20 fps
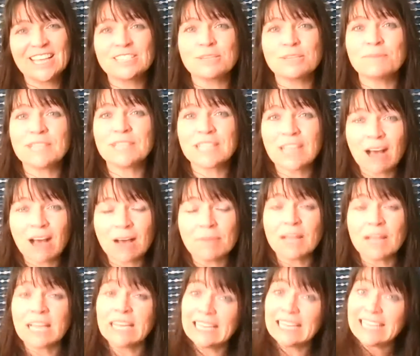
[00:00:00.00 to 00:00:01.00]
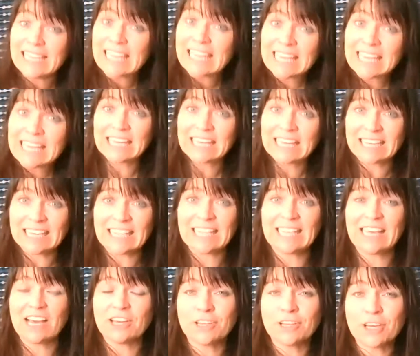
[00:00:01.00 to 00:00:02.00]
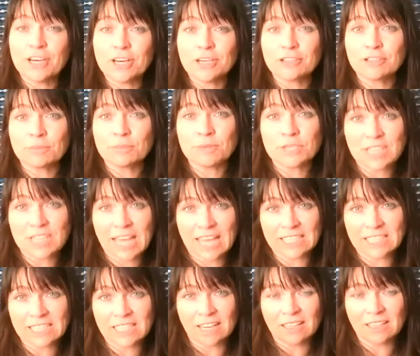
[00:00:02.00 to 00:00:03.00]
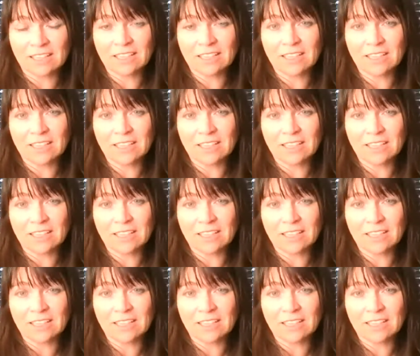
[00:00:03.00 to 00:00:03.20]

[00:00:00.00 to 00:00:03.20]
to become legally an earth protector.